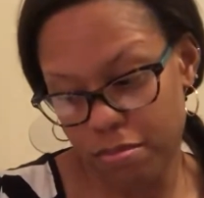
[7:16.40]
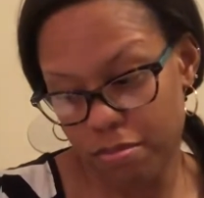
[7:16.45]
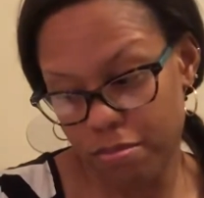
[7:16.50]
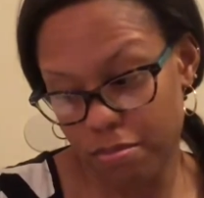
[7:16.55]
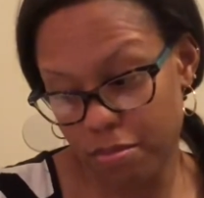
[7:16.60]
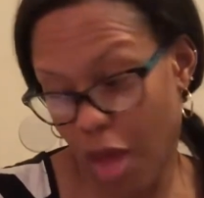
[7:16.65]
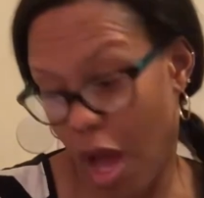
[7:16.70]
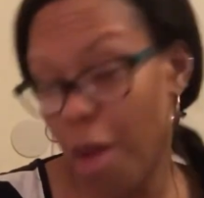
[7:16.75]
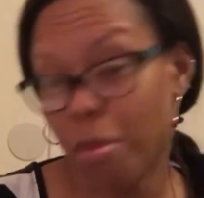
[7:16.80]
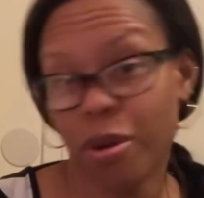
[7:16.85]

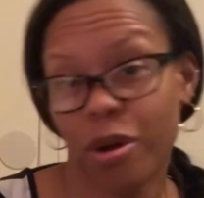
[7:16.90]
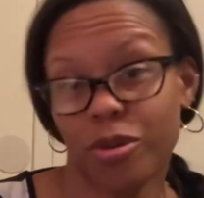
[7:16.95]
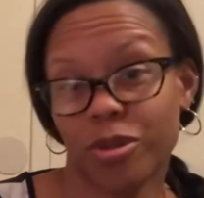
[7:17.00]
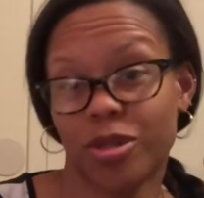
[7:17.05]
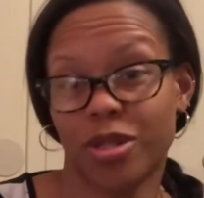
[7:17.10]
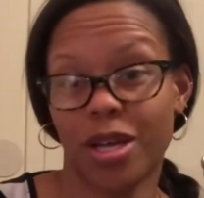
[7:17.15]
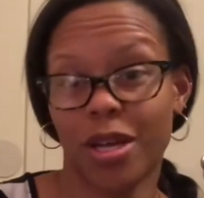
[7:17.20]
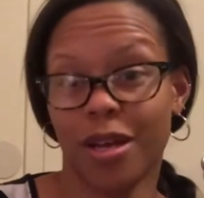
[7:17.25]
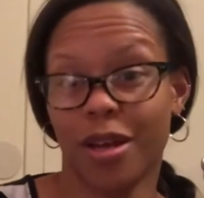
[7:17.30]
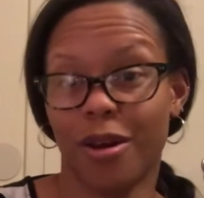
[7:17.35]
I'm gonna
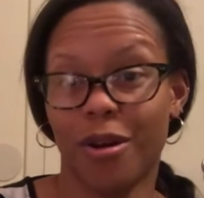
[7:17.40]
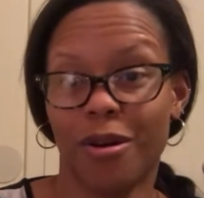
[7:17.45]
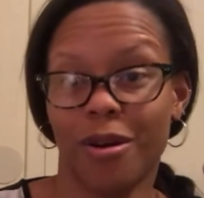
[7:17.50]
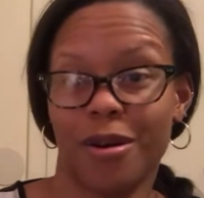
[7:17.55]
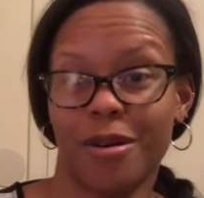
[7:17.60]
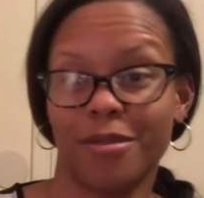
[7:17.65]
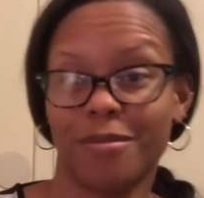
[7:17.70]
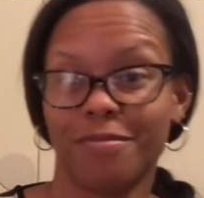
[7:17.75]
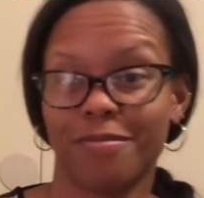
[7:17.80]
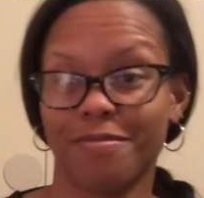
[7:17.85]
study hard.
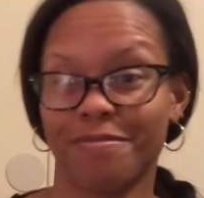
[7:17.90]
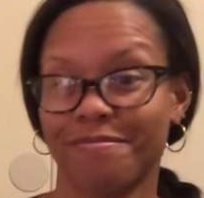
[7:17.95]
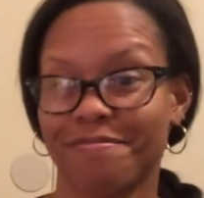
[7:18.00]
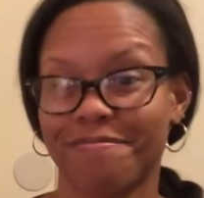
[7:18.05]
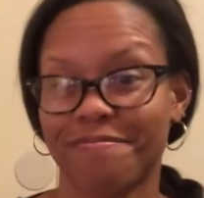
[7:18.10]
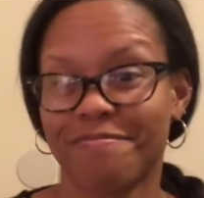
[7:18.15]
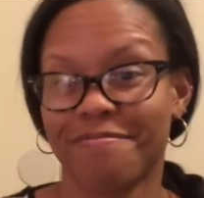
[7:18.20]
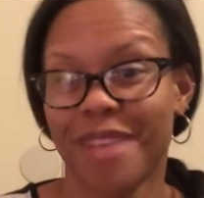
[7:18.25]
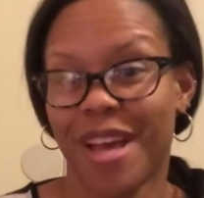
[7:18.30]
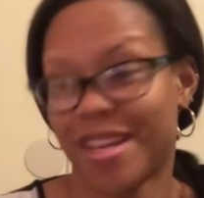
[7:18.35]

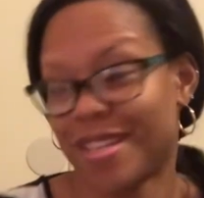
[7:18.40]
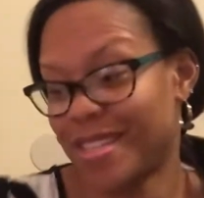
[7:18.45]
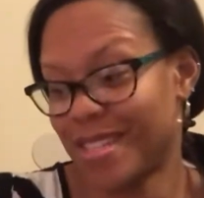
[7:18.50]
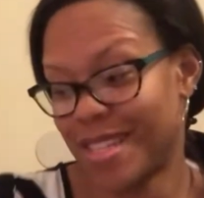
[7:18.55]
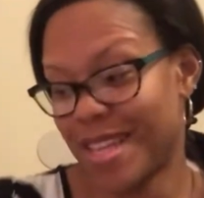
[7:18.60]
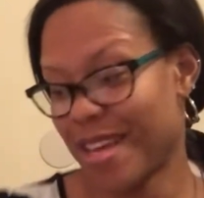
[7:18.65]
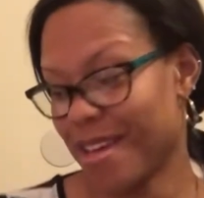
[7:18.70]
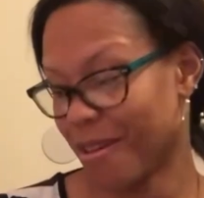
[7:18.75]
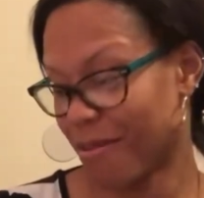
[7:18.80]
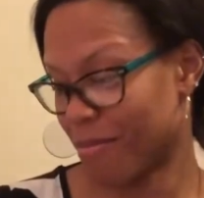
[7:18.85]
I just
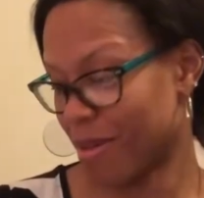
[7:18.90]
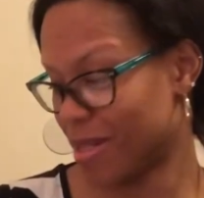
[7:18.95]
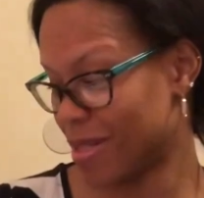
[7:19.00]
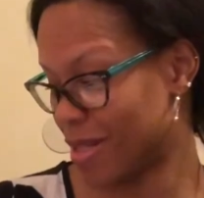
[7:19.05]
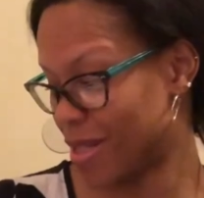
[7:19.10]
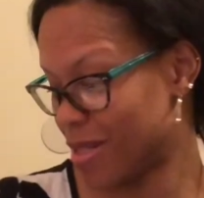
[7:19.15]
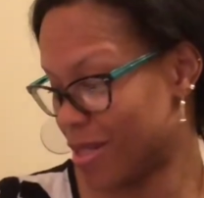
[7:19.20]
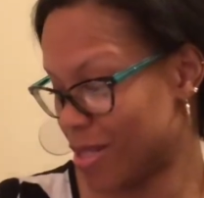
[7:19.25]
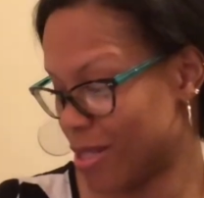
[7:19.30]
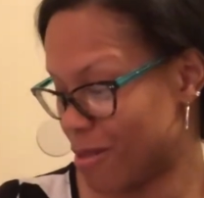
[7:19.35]
am, because
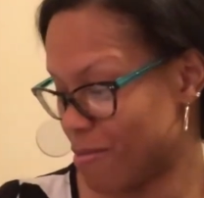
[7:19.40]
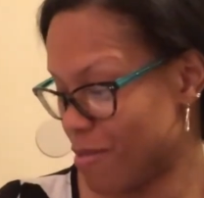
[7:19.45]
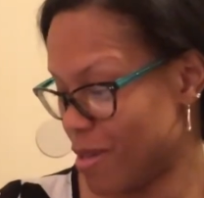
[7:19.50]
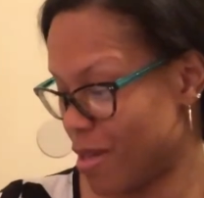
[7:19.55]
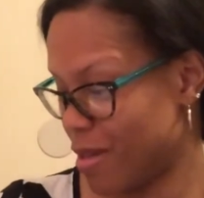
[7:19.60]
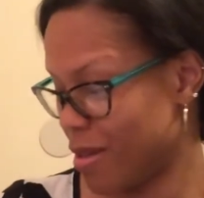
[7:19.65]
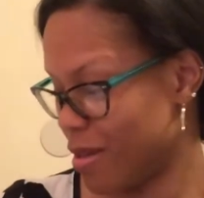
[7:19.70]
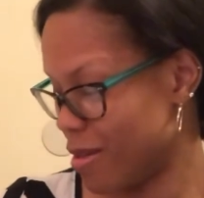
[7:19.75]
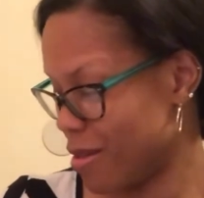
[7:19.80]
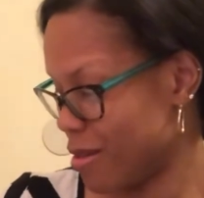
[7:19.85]
that's just me.